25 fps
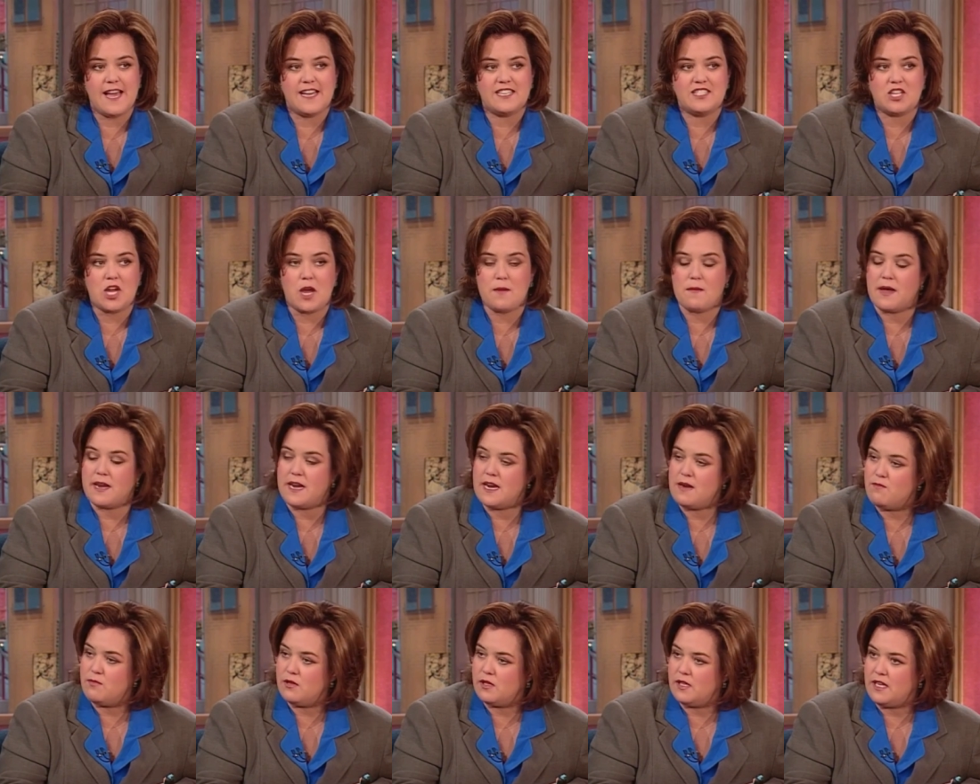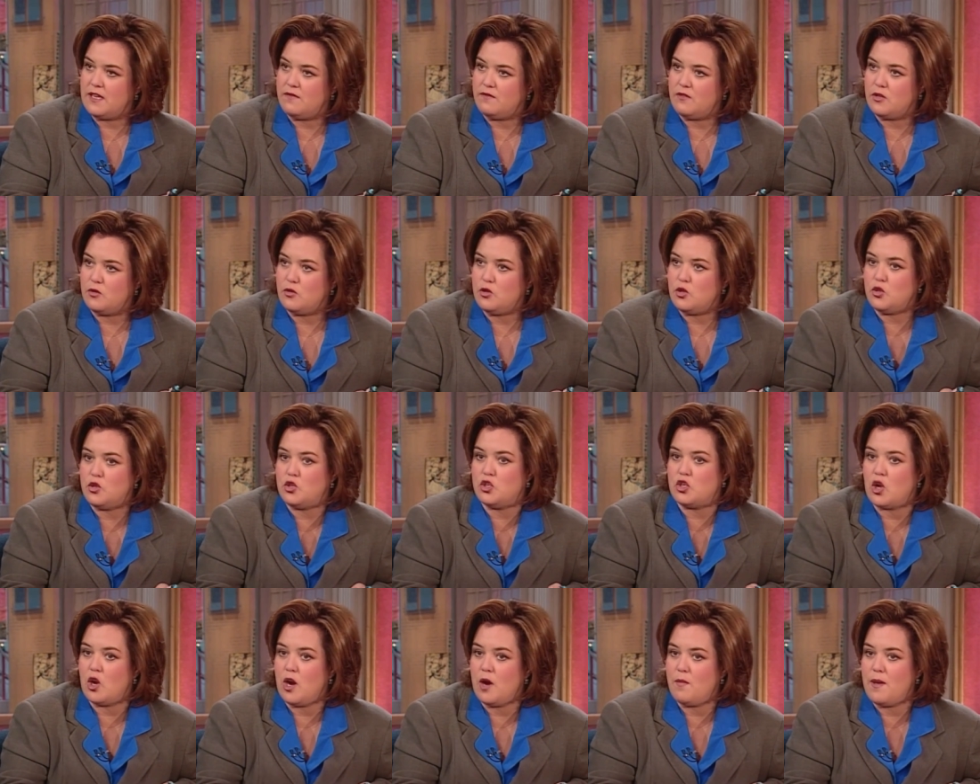last time. I didn't believe you. You
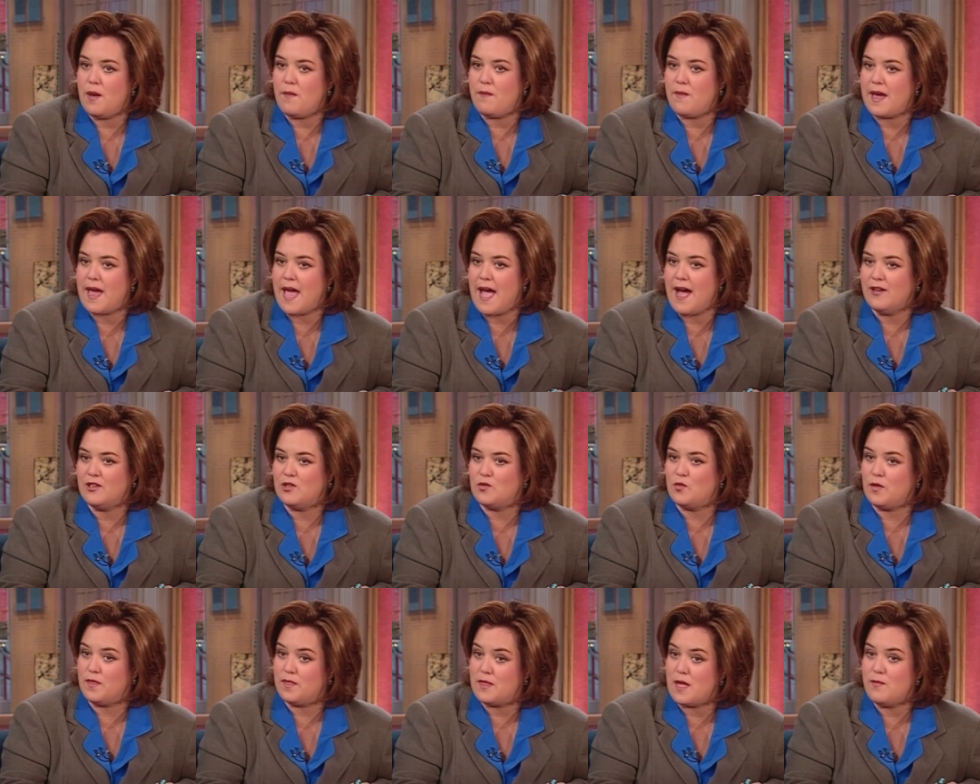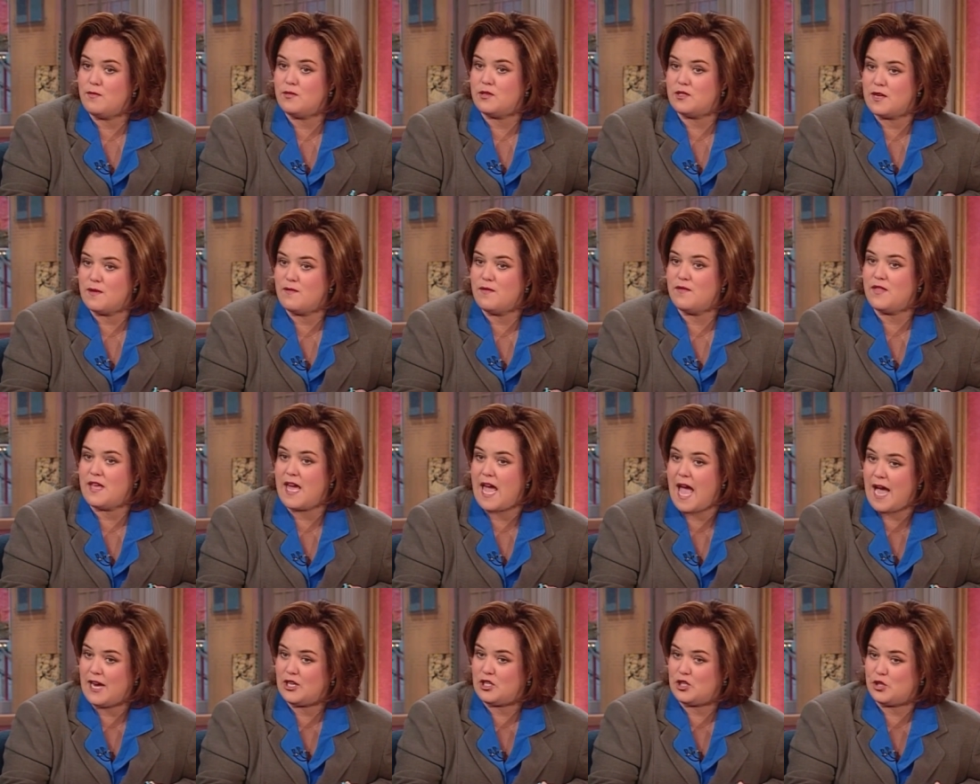showed up at my house with some of
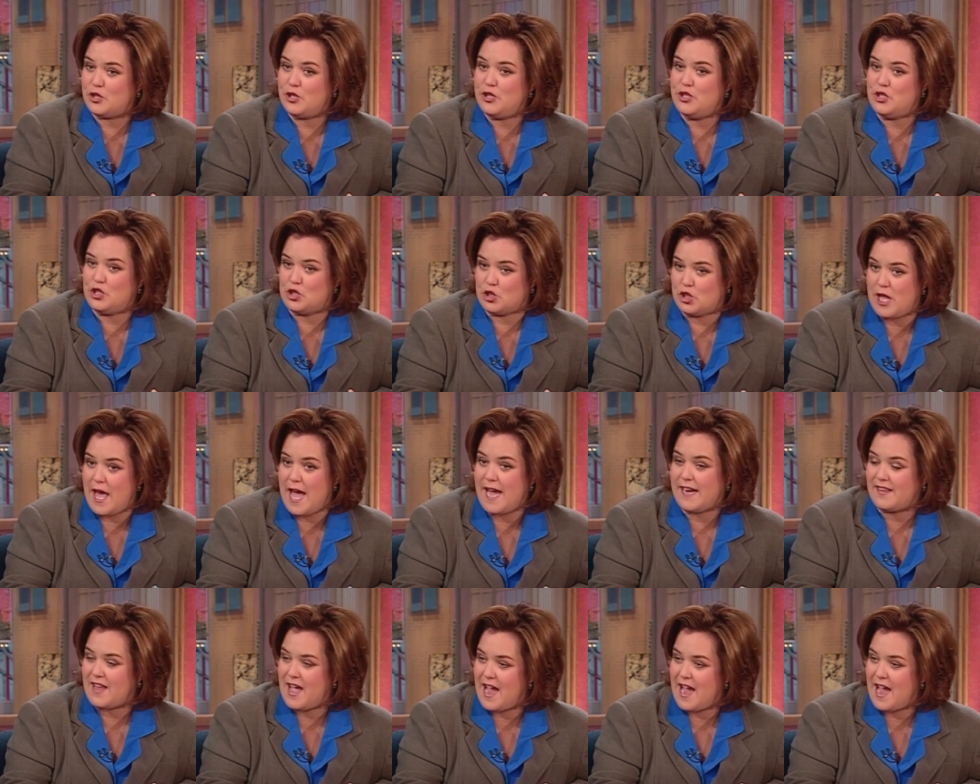the actually shellac